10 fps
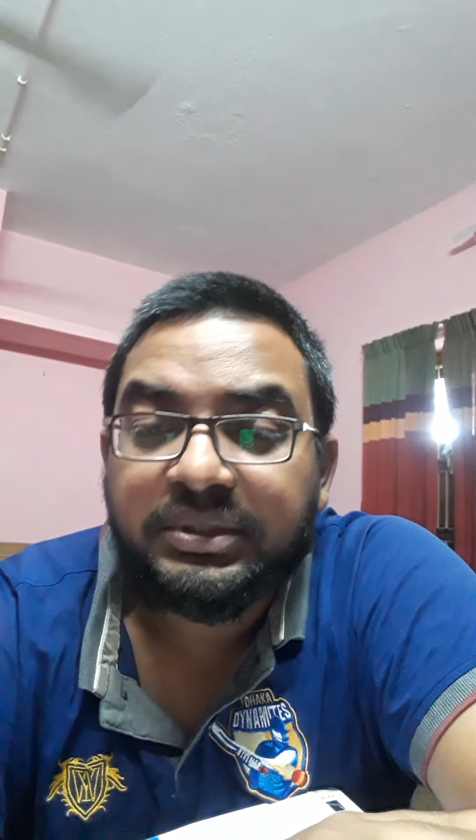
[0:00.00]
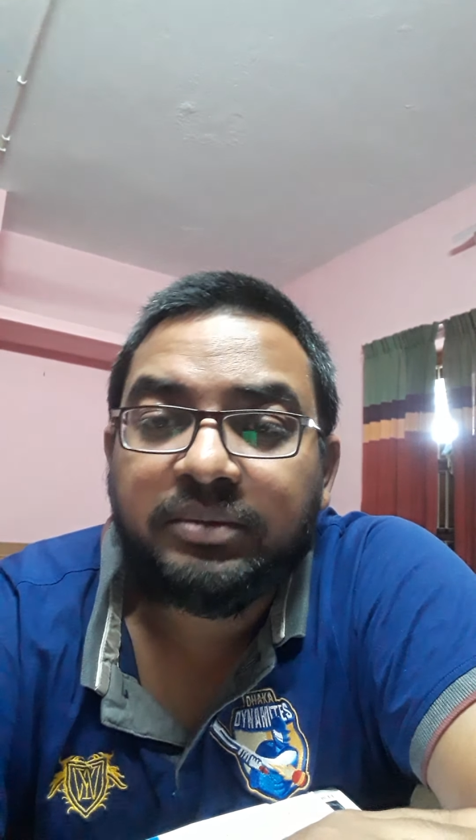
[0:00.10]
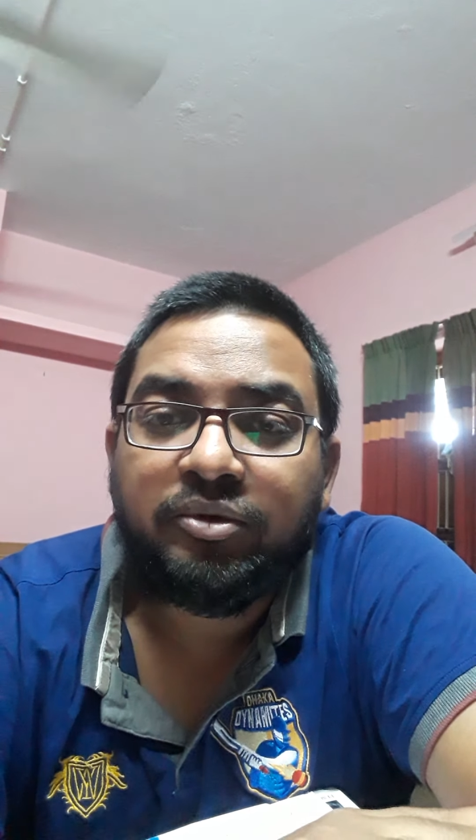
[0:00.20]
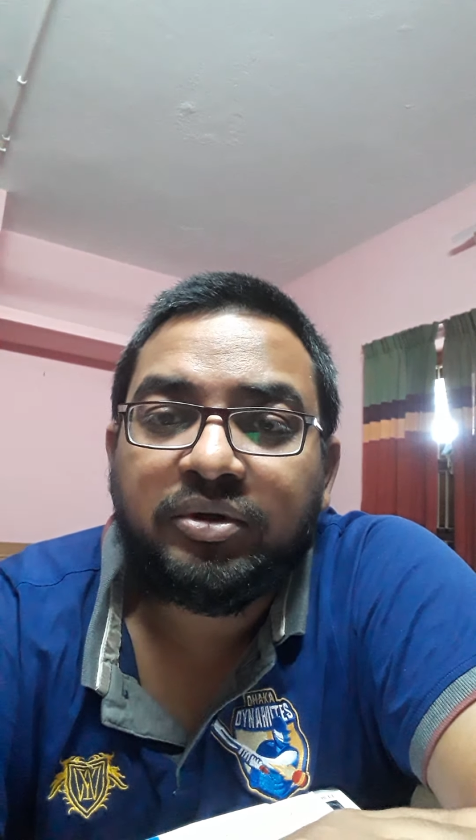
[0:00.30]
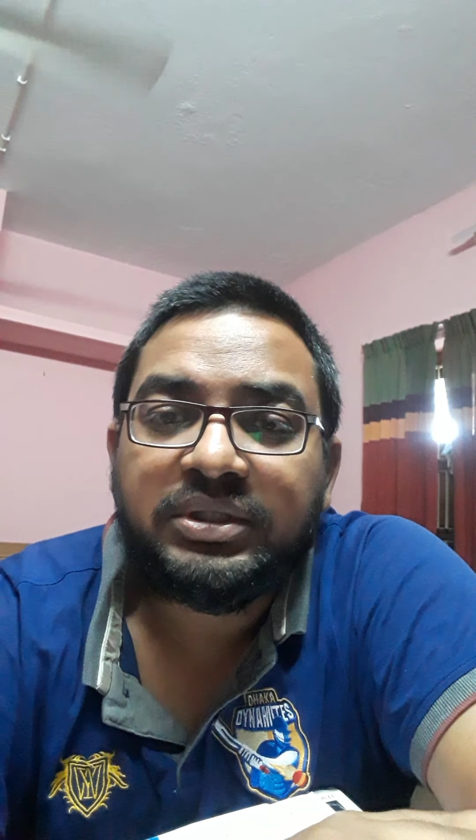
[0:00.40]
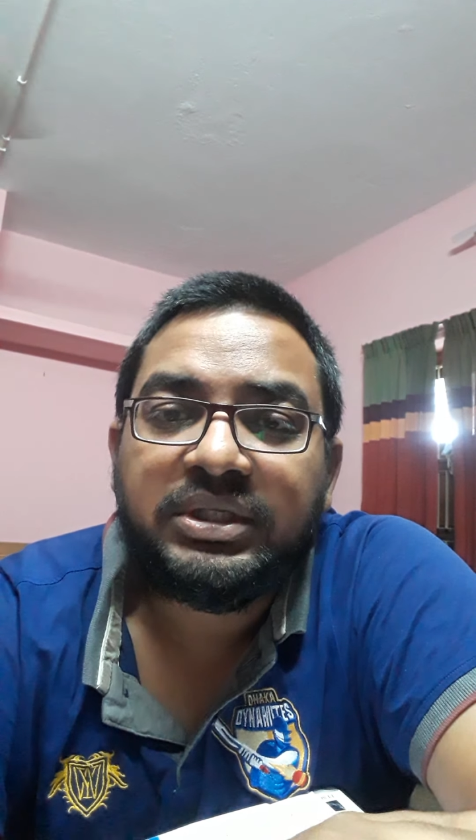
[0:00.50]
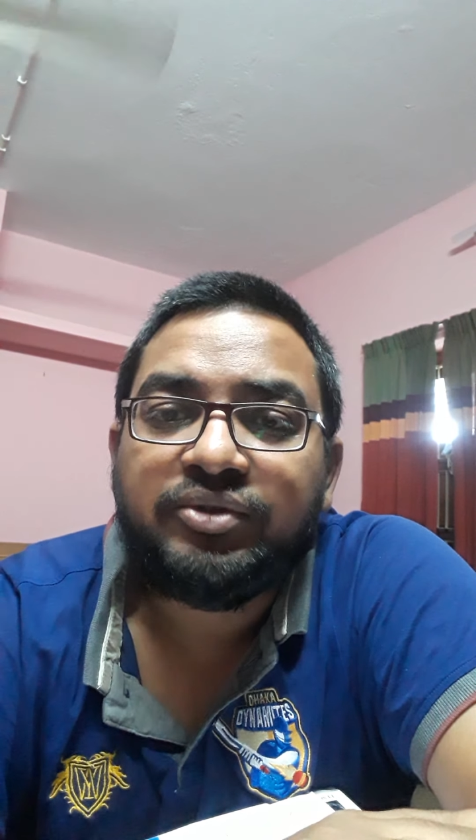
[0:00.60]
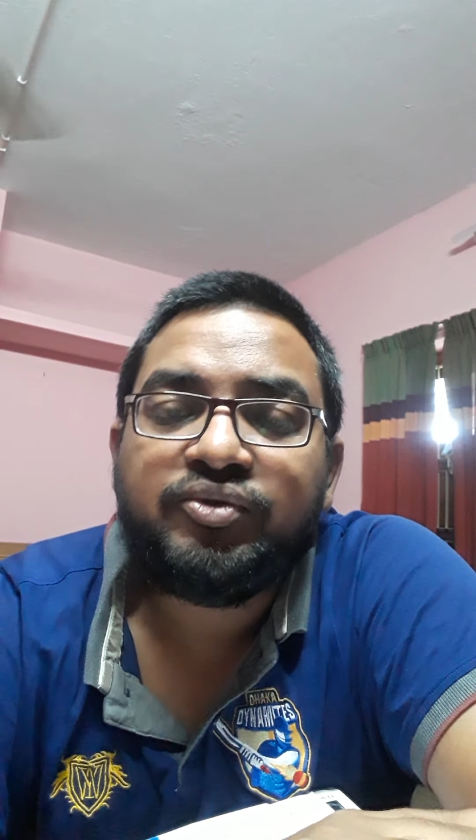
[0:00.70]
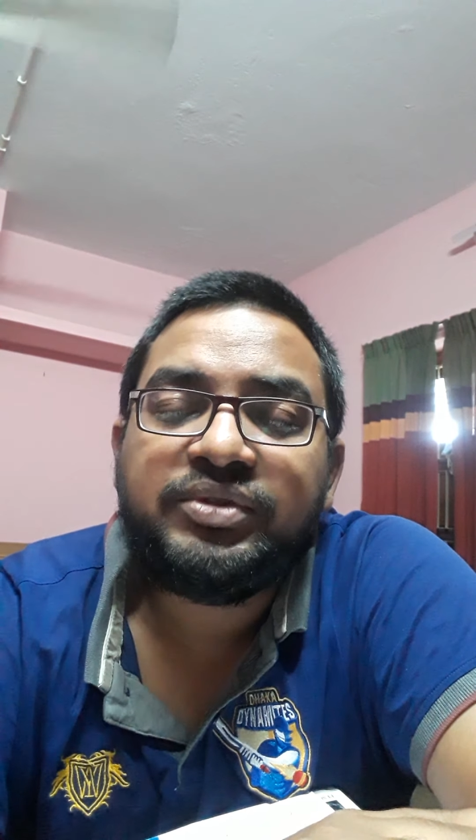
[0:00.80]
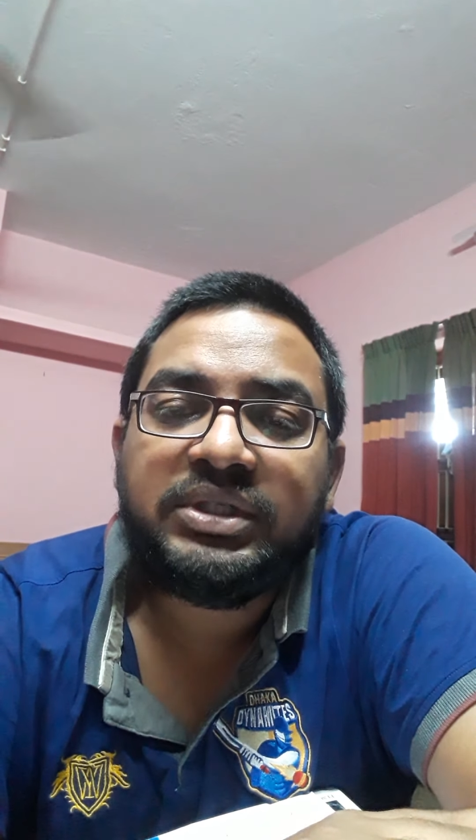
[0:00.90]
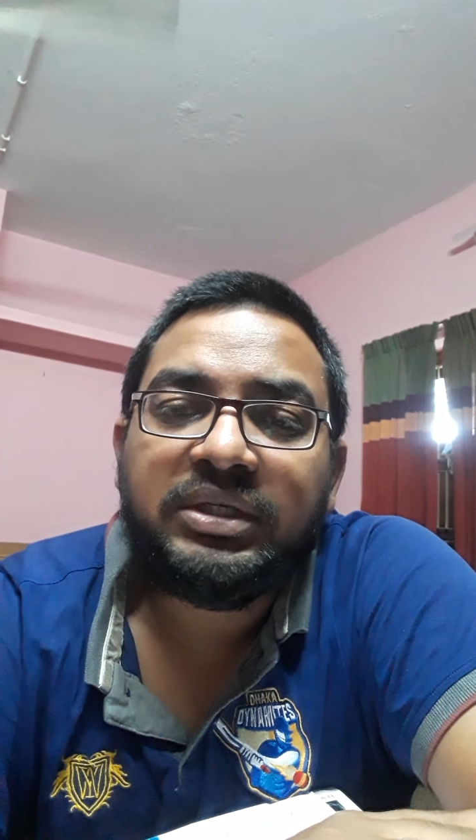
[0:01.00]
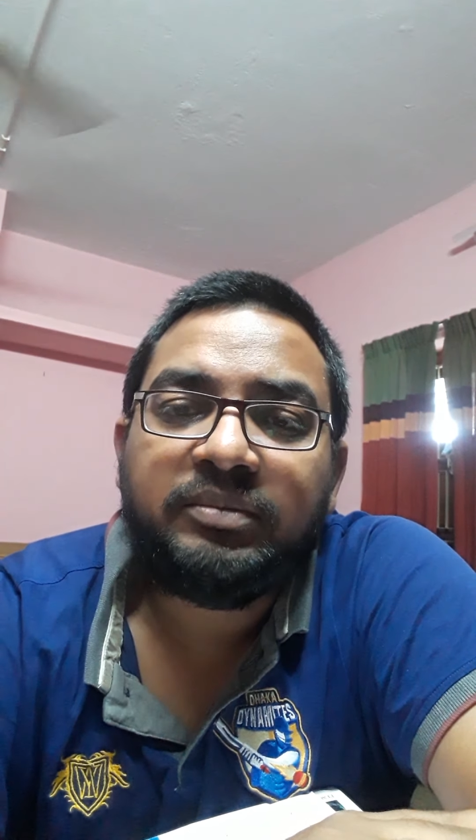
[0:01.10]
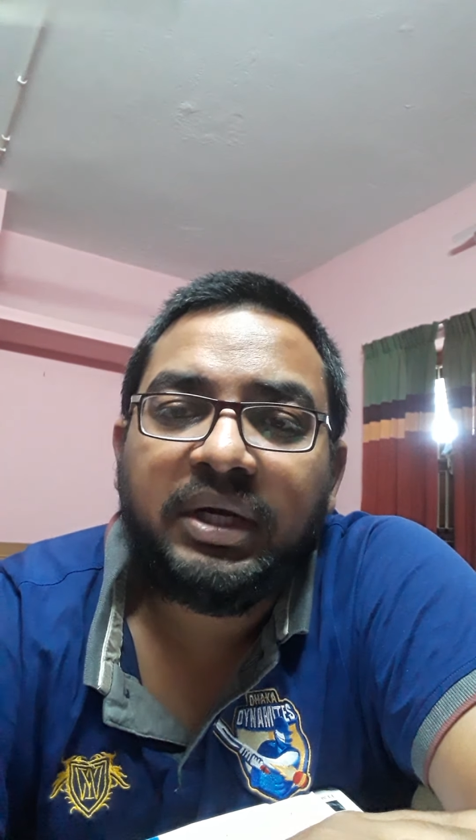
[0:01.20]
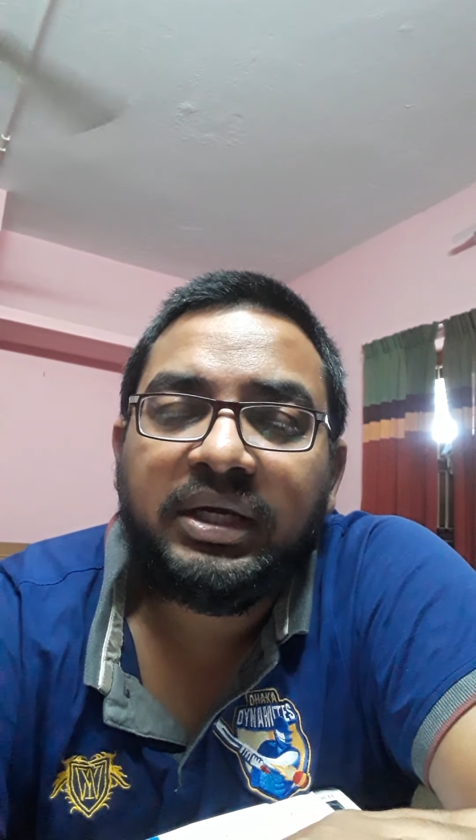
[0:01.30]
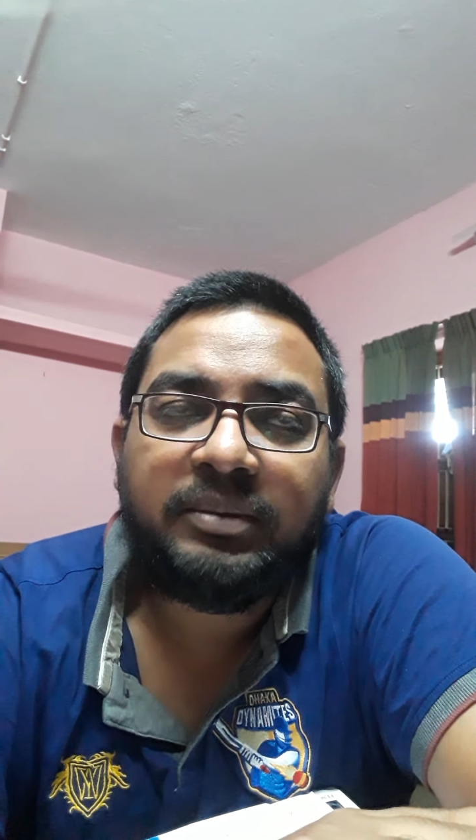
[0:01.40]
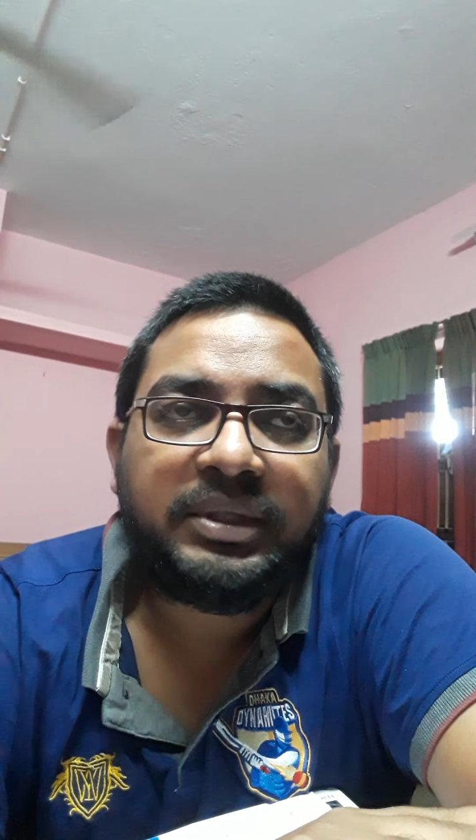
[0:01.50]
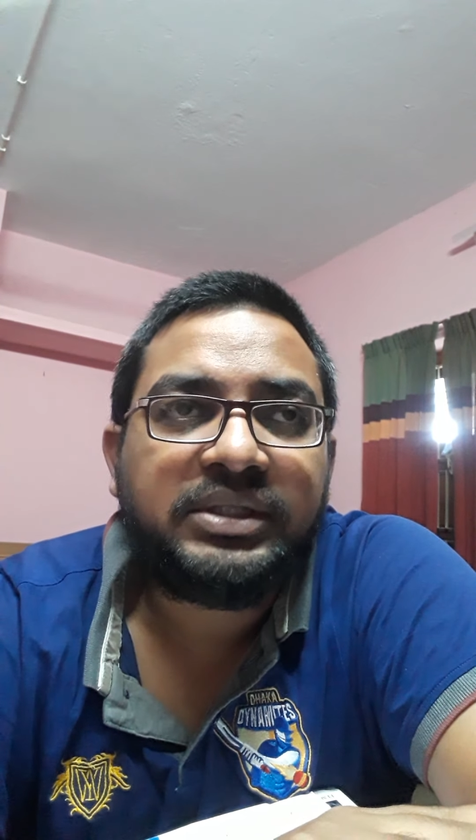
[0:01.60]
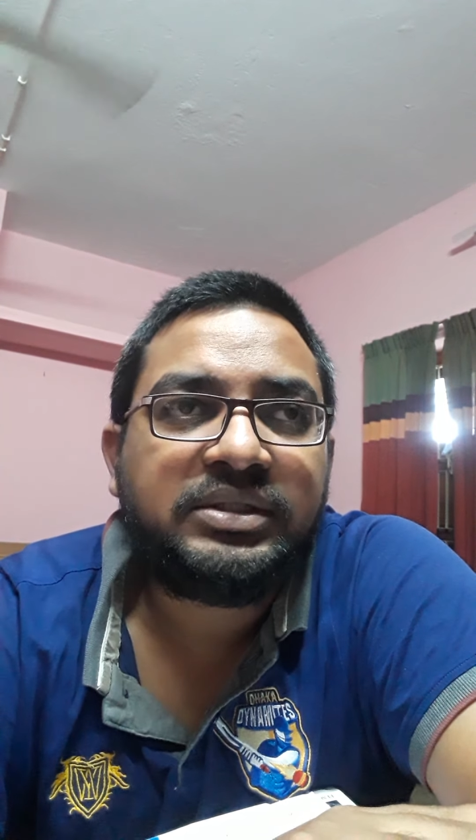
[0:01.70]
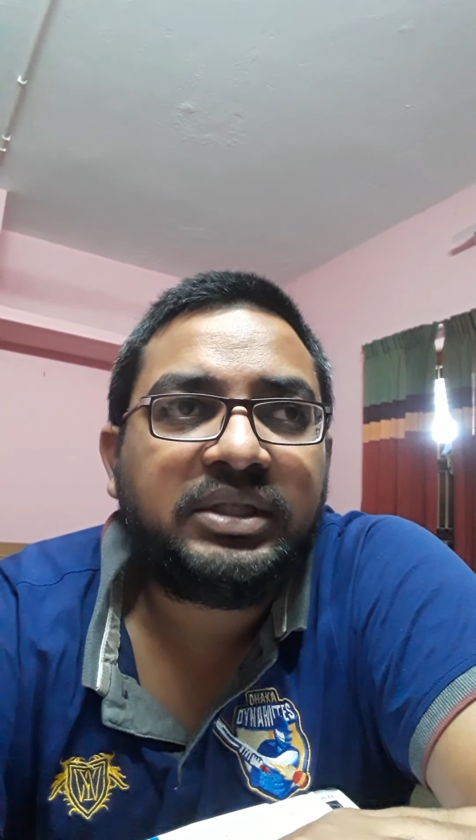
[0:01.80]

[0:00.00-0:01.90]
beta blockers are chosen in mild hypertension,